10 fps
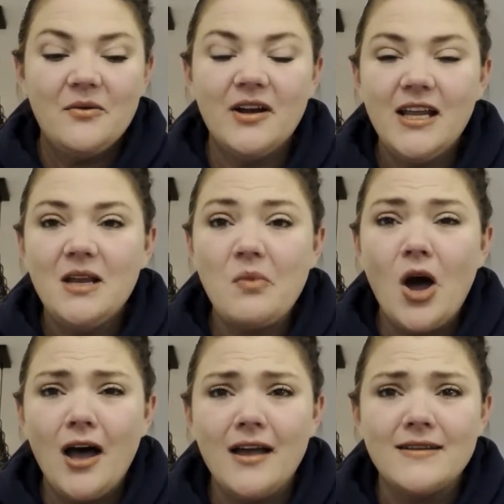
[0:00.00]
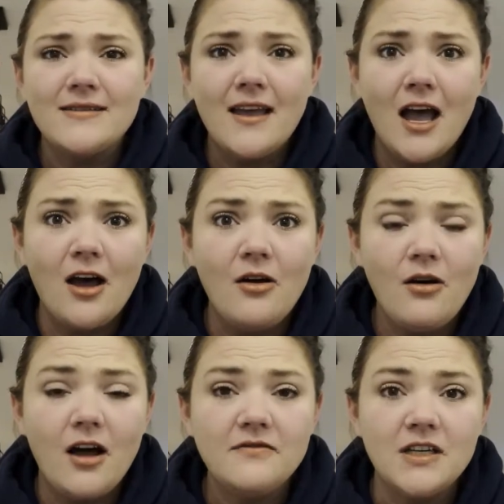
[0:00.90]
We're hitting pause. How
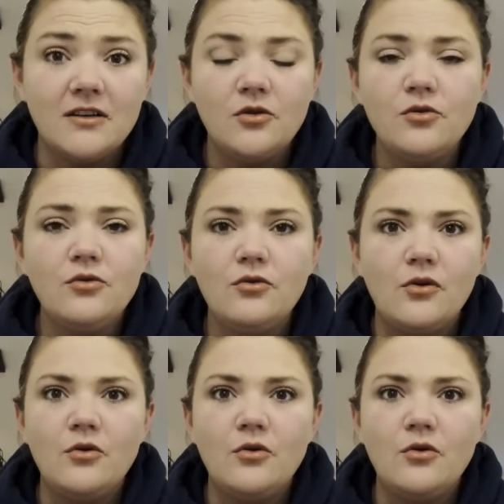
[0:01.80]
often, who,